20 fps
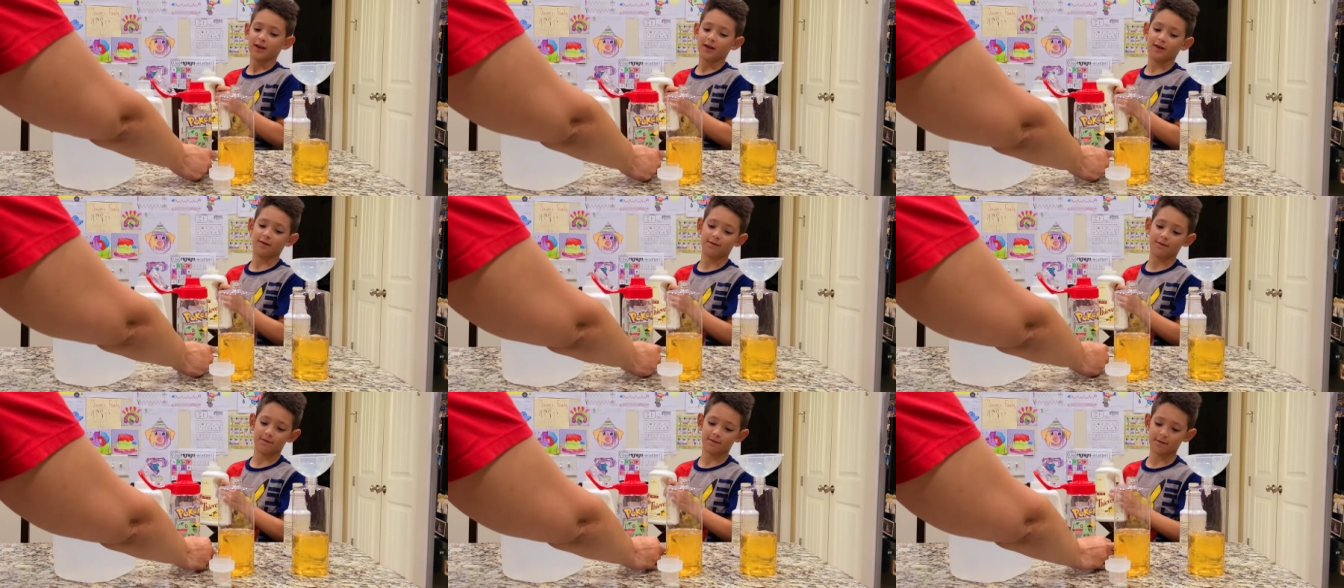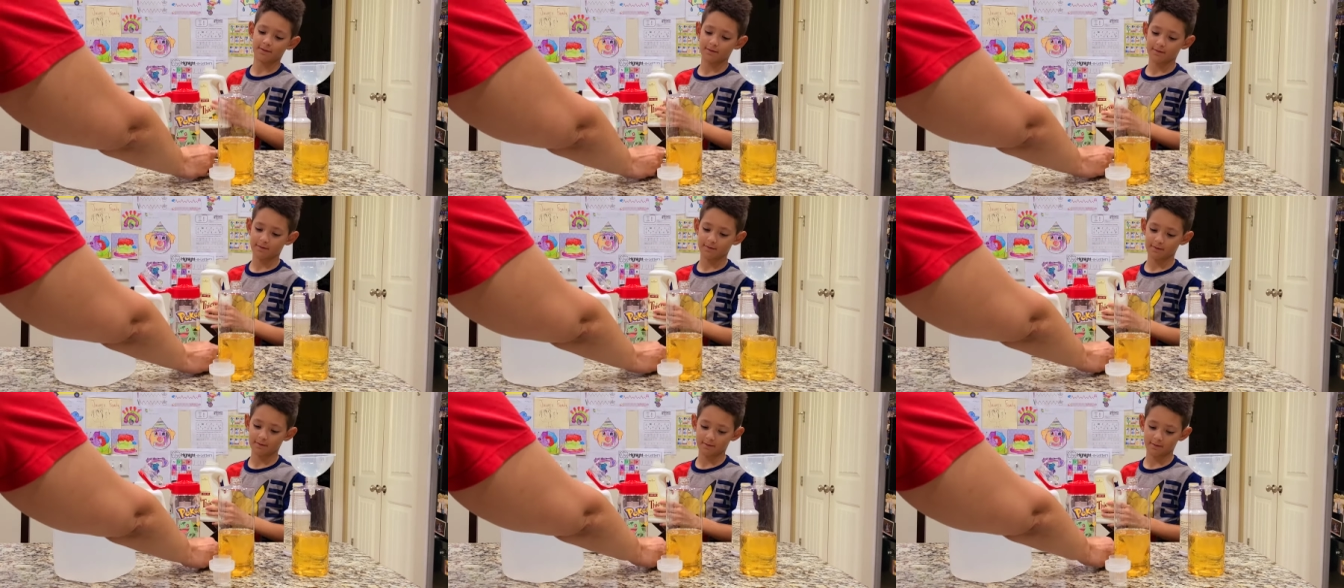in, right here.
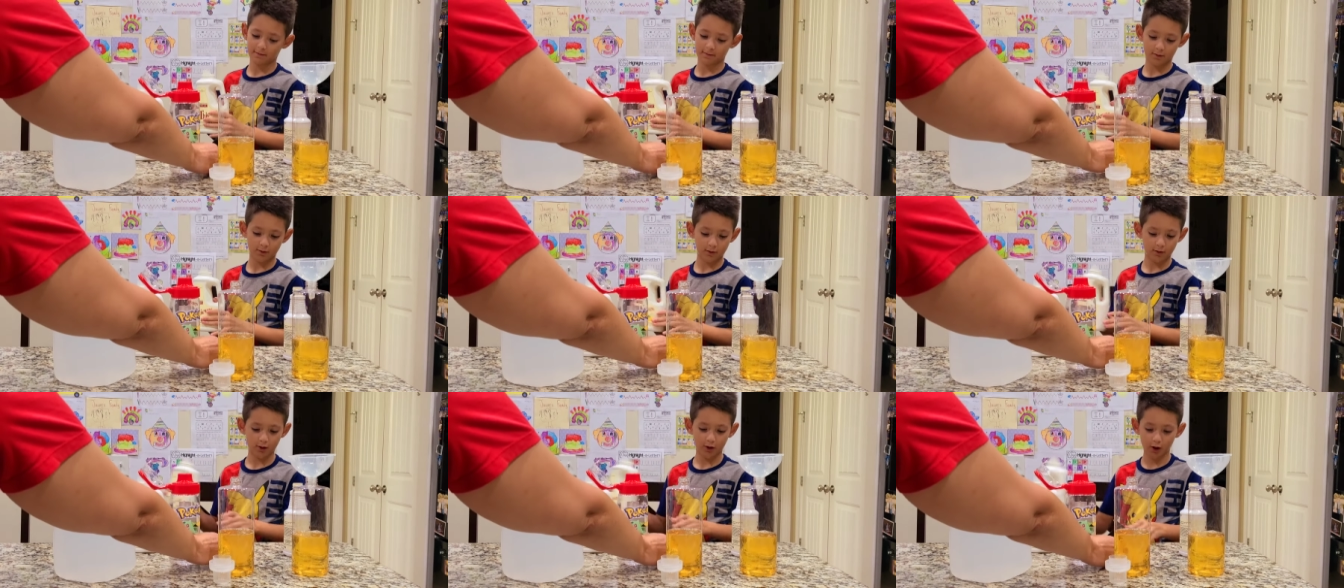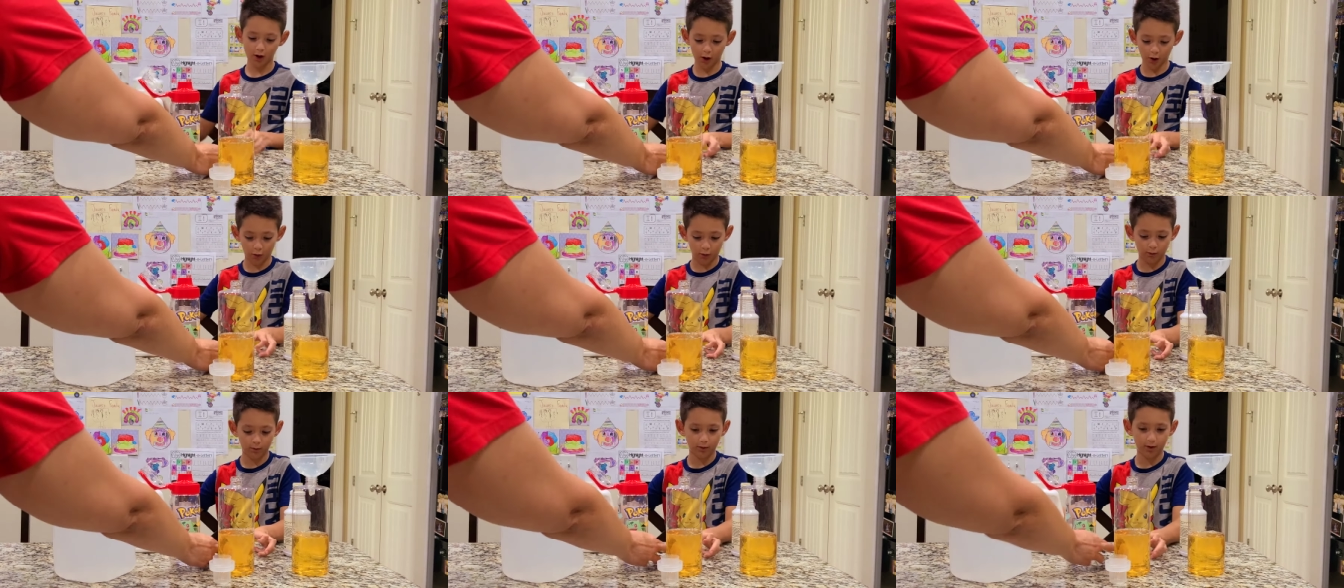
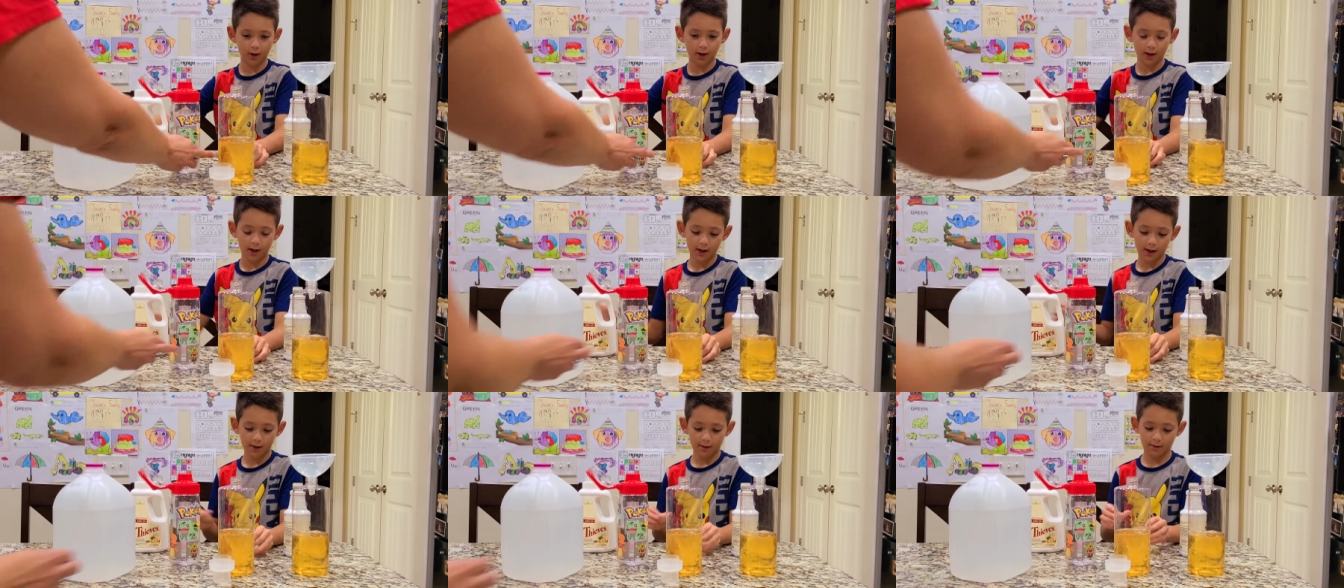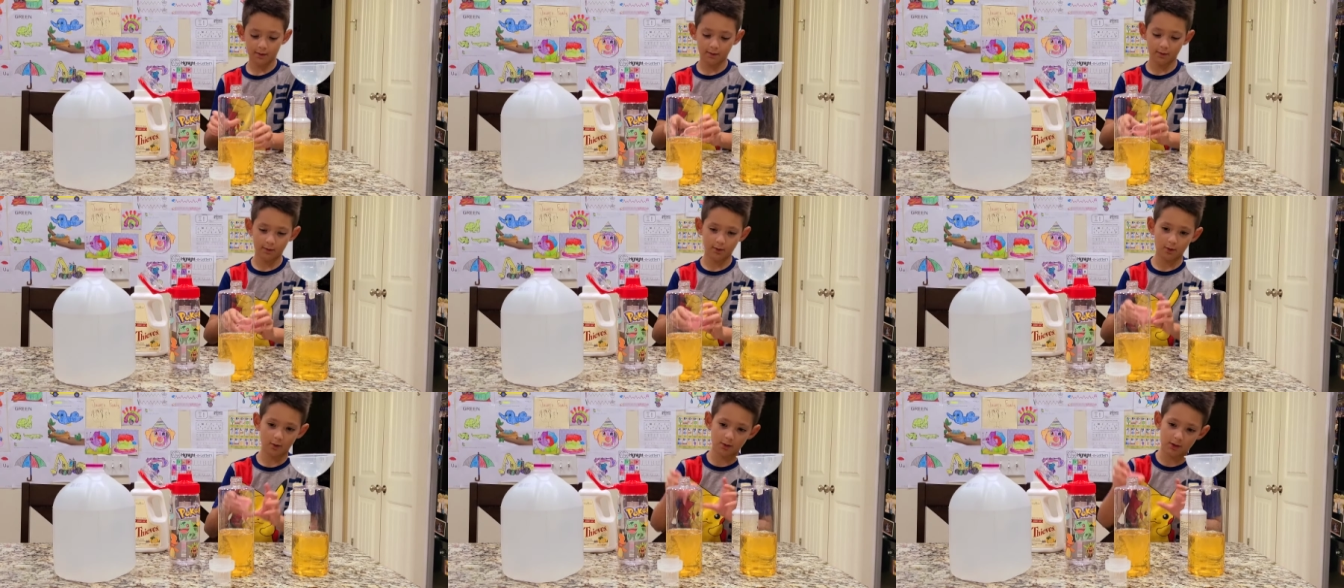Oh,
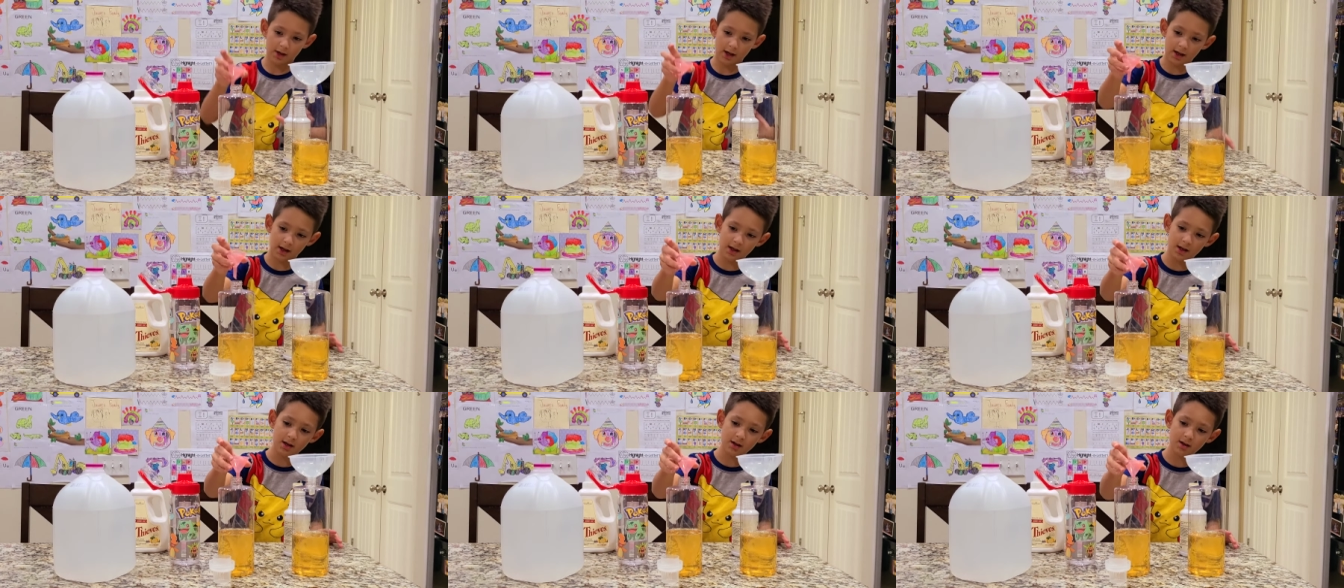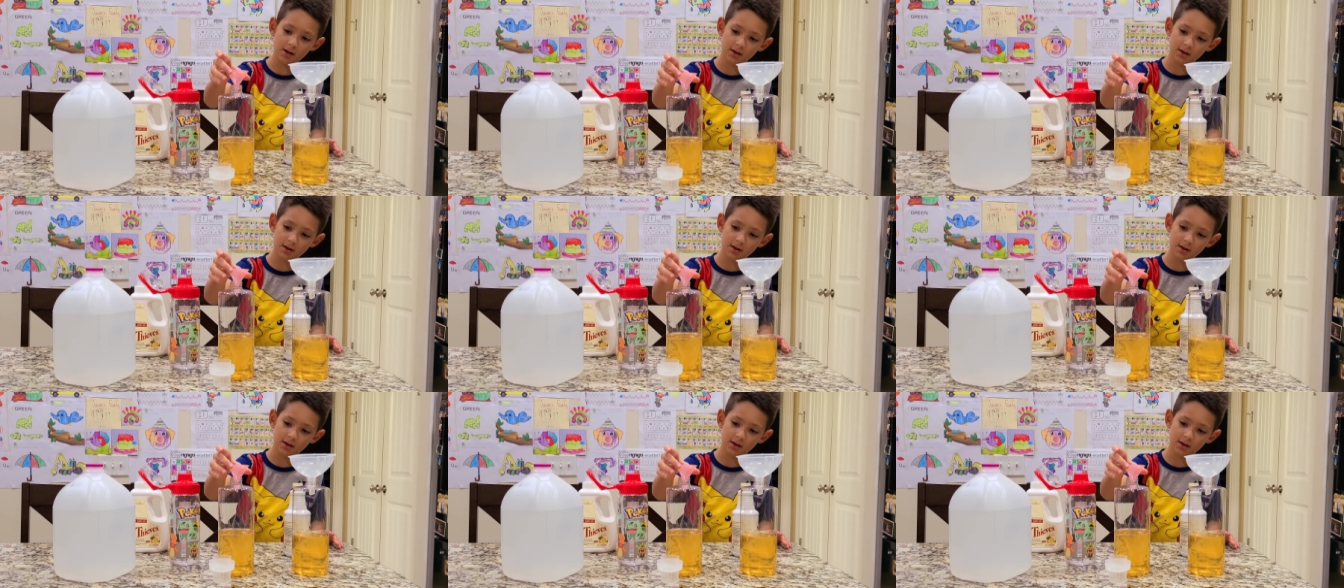okay.